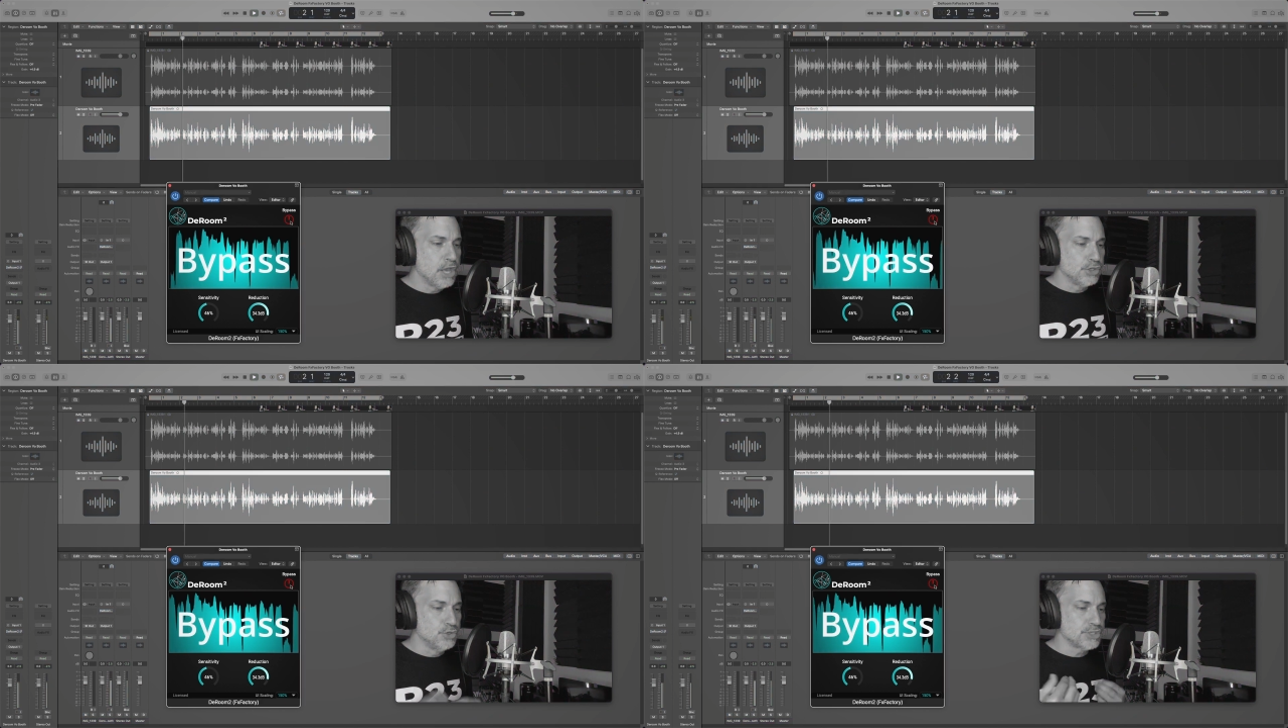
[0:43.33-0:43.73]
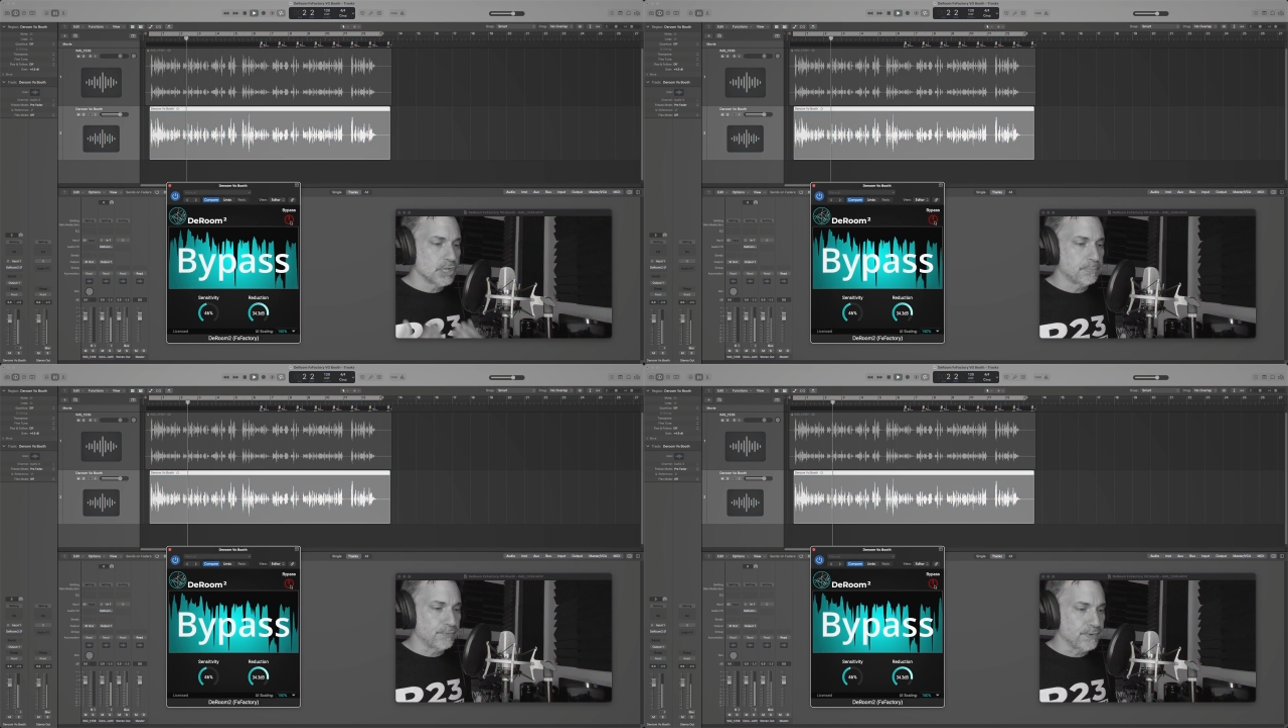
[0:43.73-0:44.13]
using a
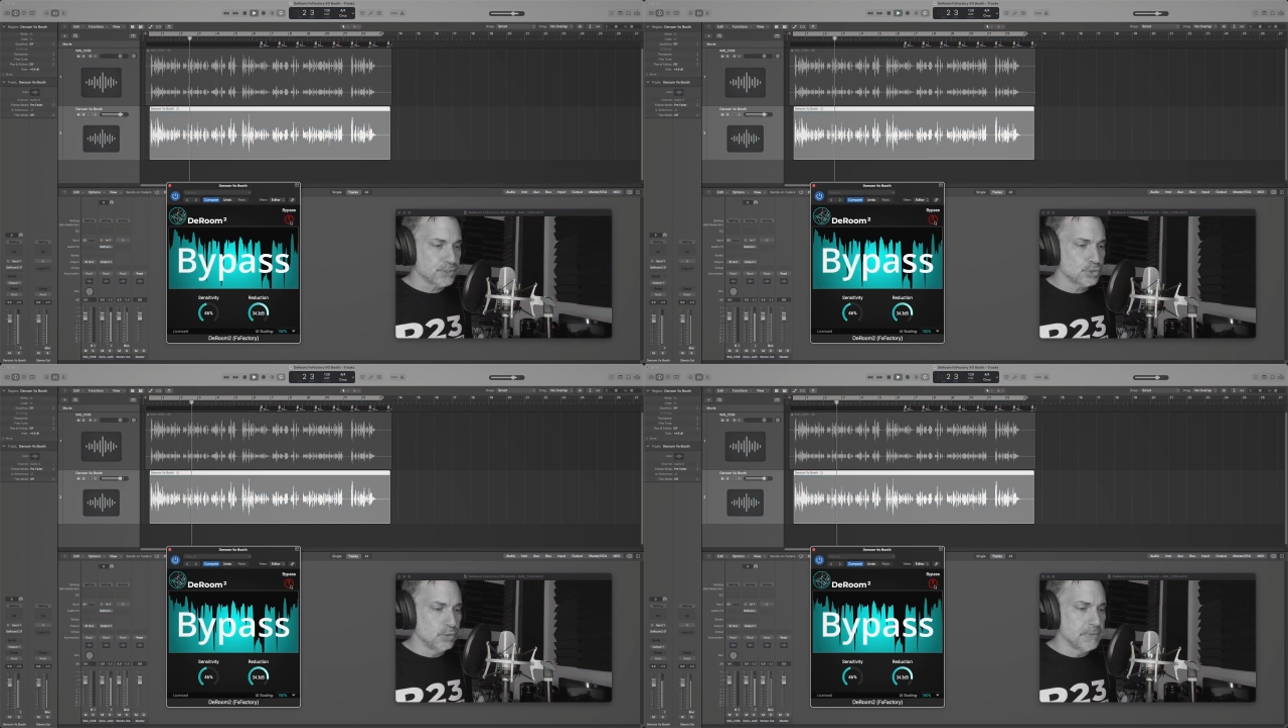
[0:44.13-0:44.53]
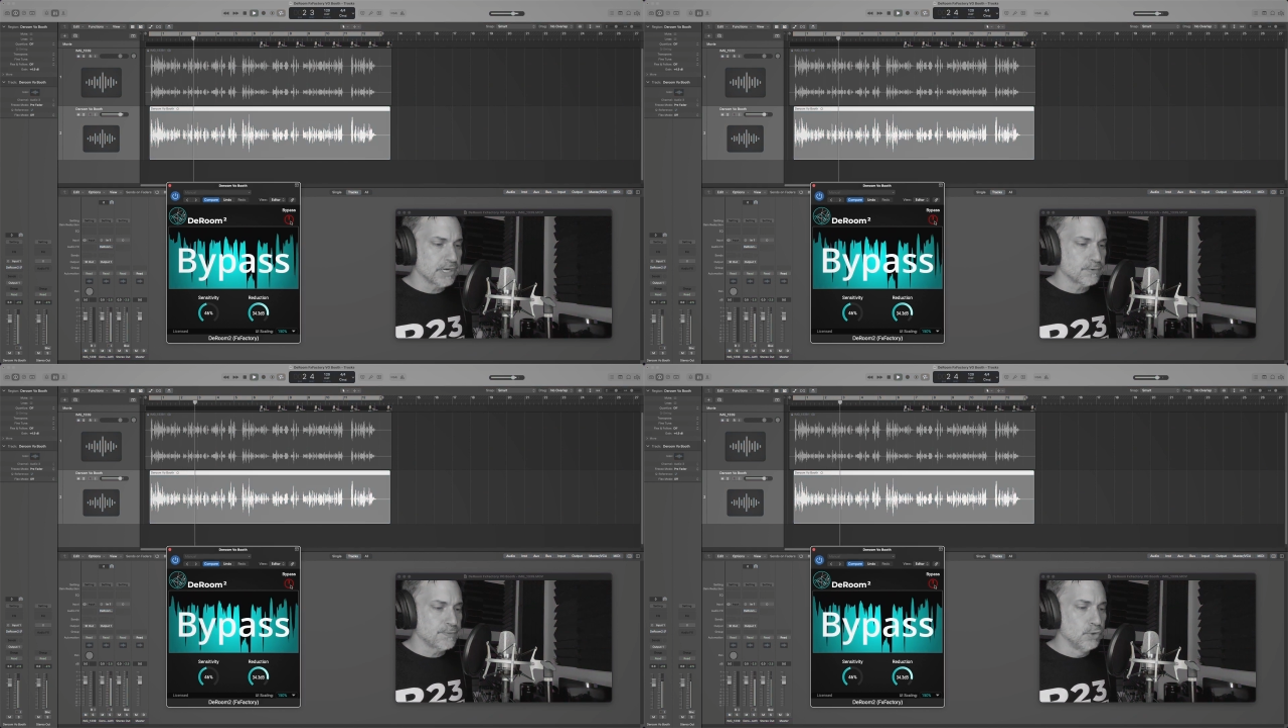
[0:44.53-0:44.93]
professional
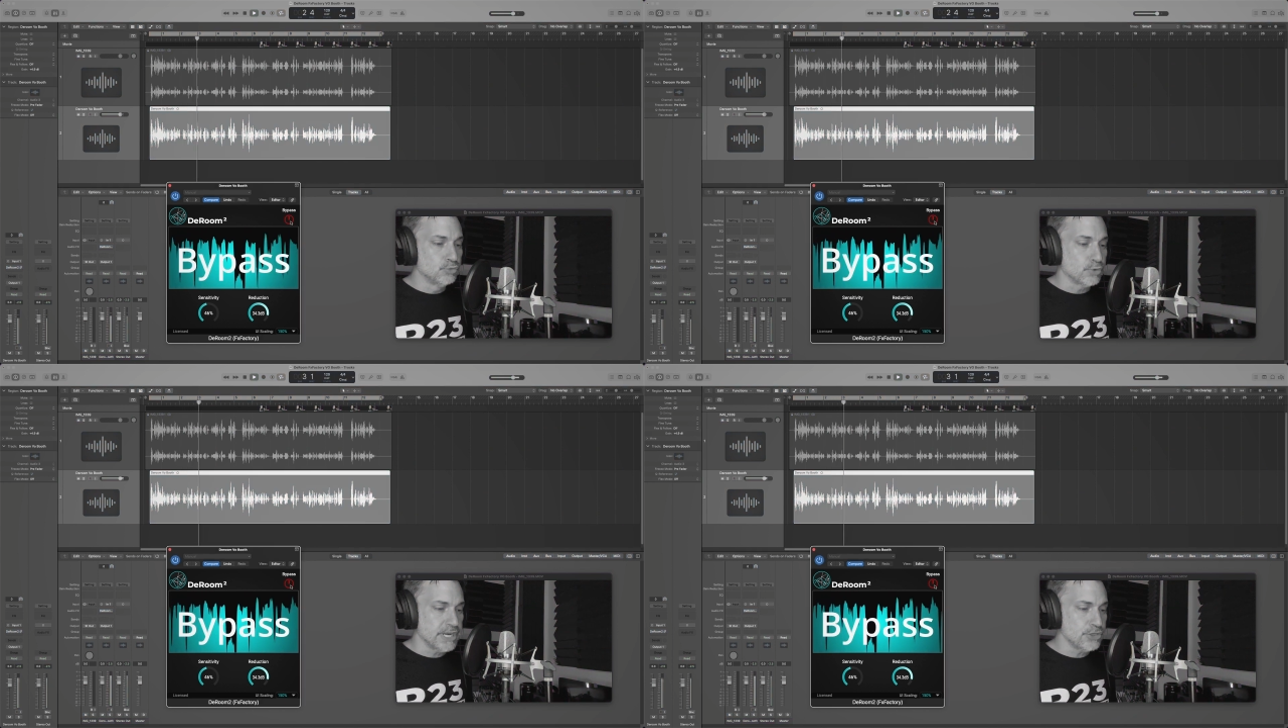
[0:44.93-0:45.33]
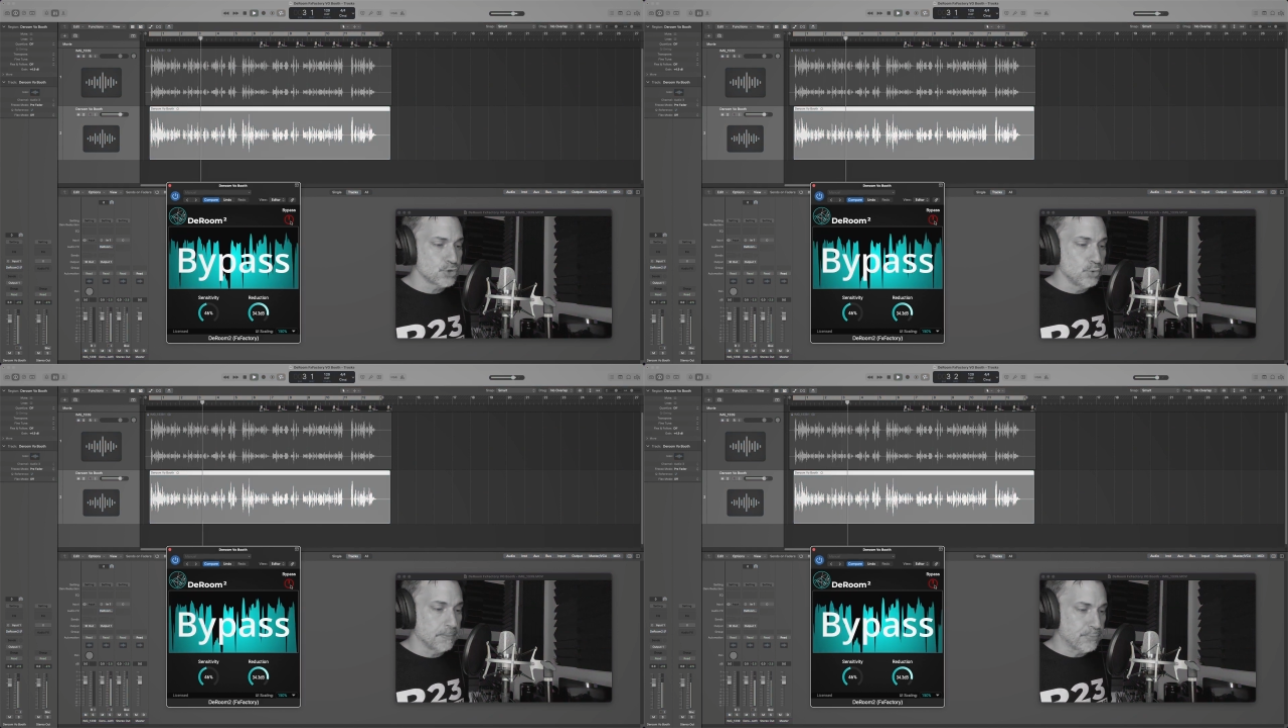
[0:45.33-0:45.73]
microphone running
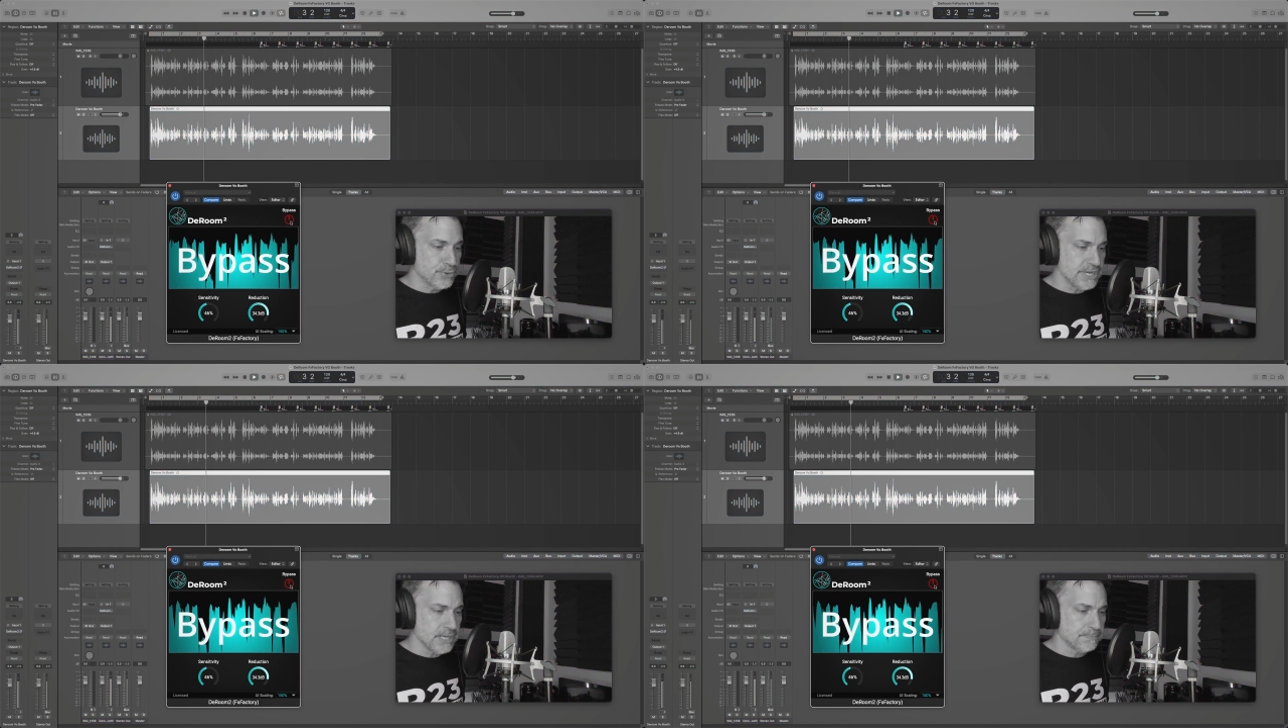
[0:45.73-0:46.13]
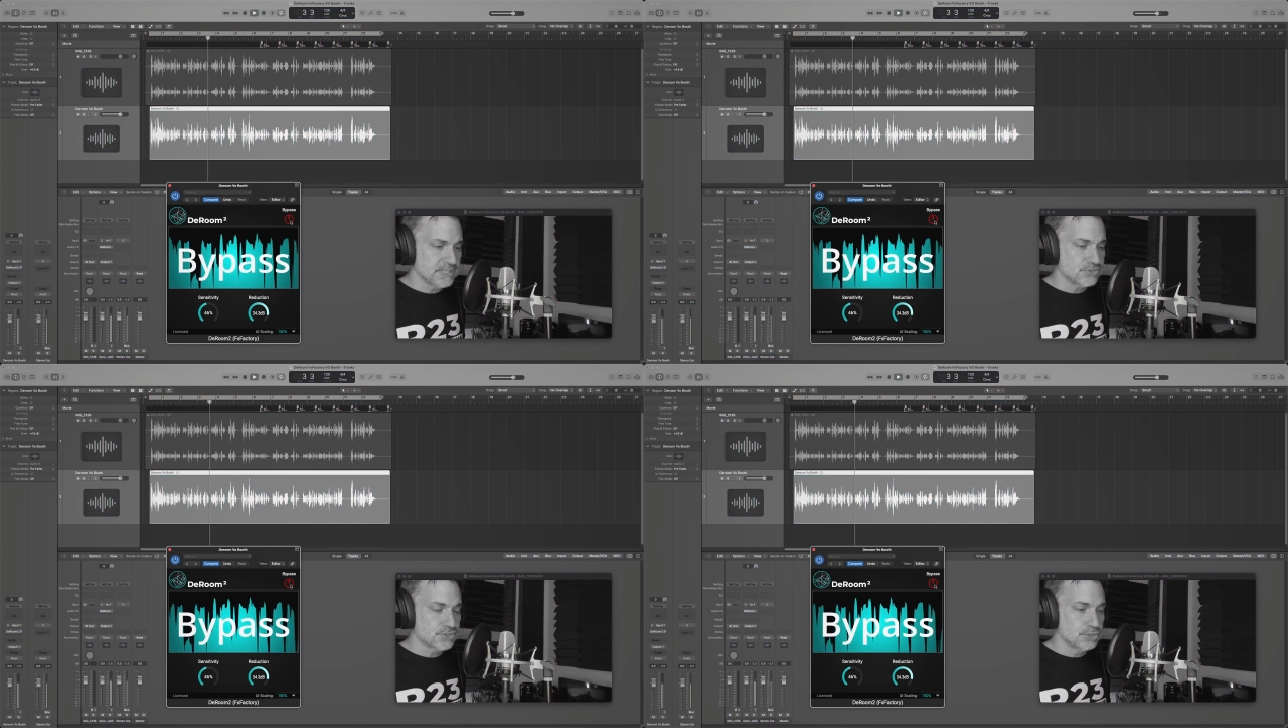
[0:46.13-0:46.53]
through a preamp
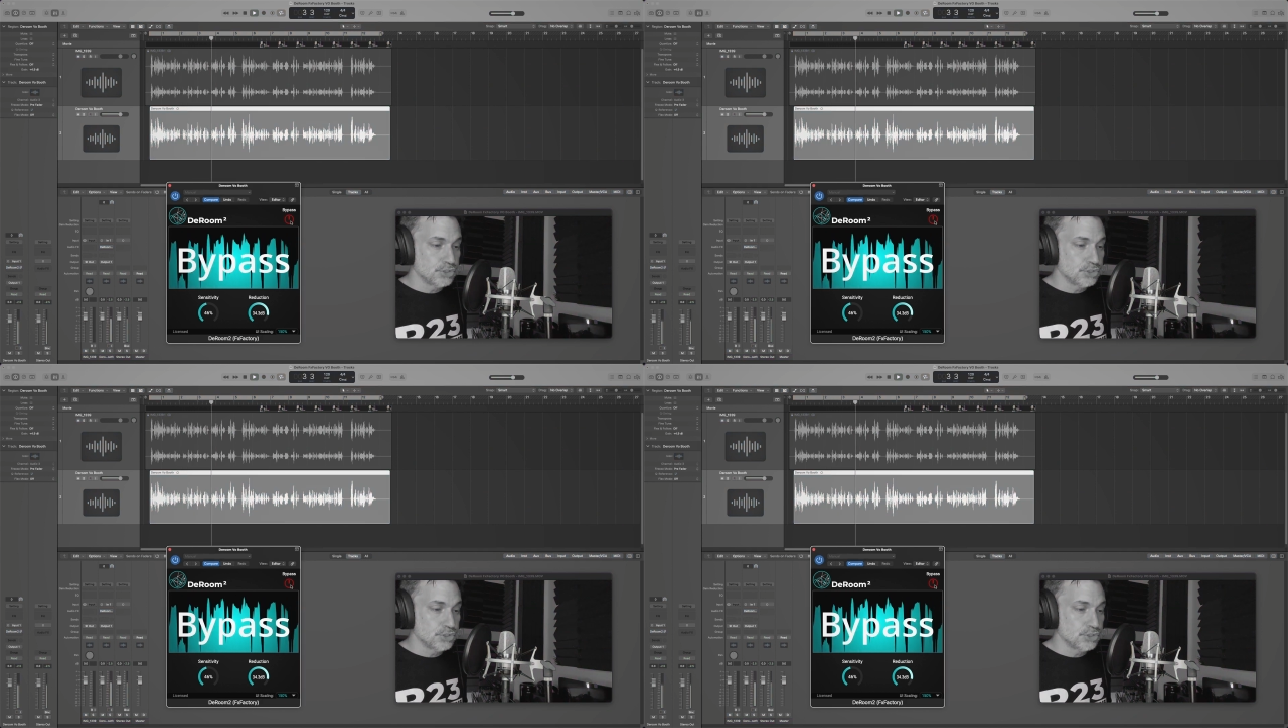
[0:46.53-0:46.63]
that's